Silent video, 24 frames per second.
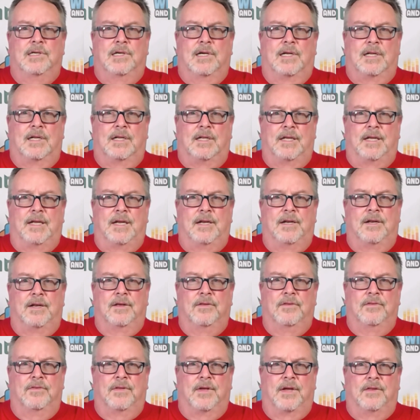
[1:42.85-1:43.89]
a lead
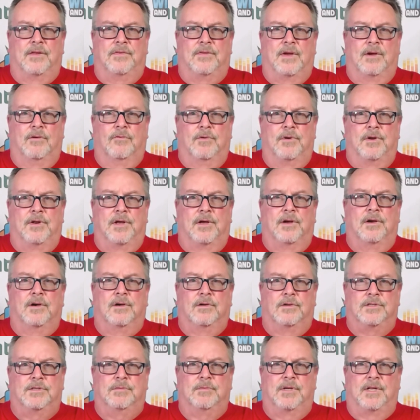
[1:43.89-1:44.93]
that they would
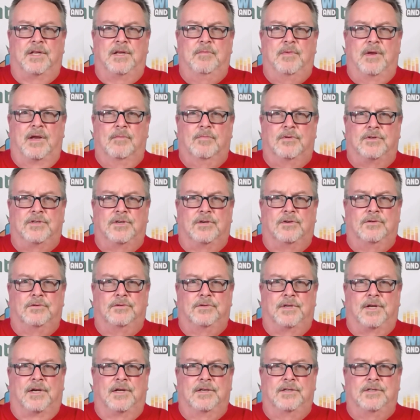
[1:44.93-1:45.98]
ultimately be able to
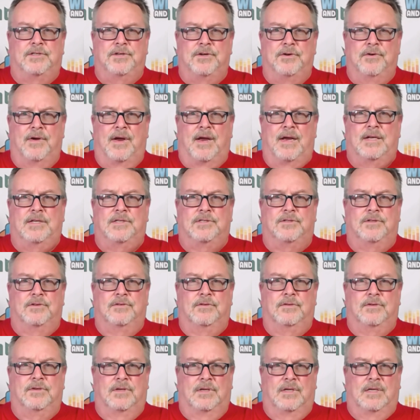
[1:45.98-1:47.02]
hold on to as
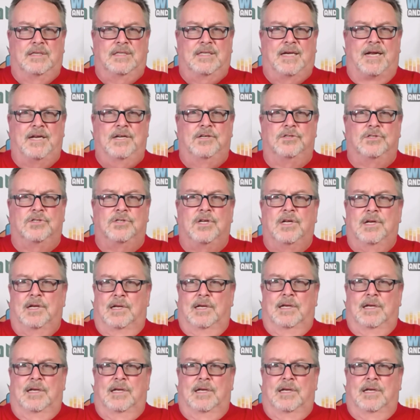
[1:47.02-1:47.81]
the Titans'